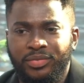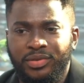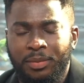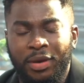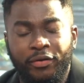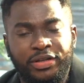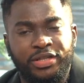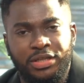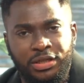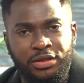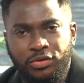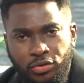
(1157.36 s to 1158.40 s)

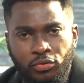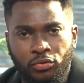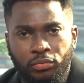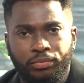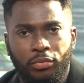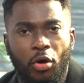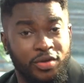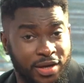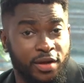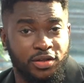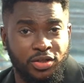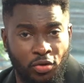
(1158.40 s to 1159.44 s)
temerity to
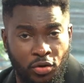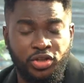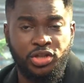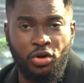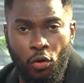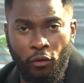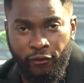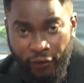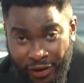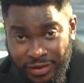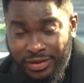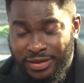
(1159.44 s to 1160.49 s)
utter such or
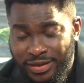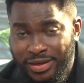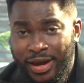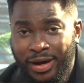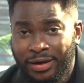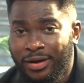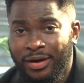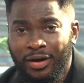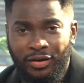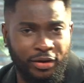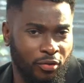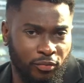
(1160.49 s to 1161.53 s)
things he's saying,
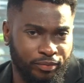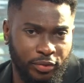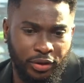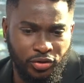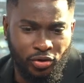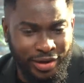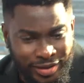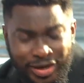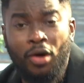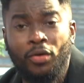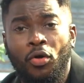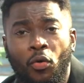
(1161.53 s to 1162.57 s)
in talking
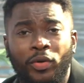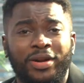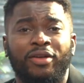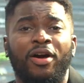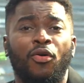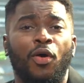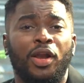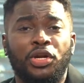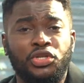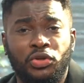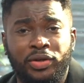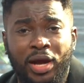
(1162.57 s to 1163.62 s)
down on whatever
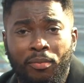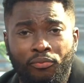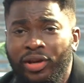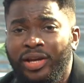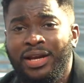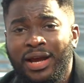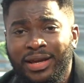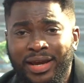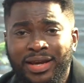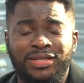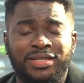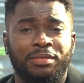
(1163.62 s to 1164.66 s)
coalition they are bringing
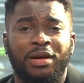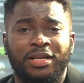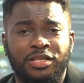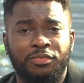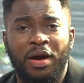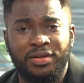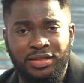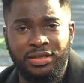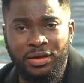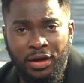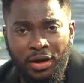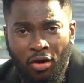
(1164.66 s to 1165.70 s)
against him and his
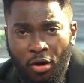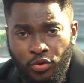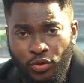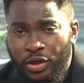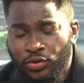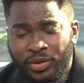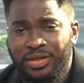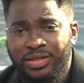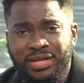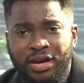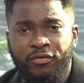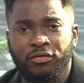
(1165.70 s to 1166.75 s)
party come 2027.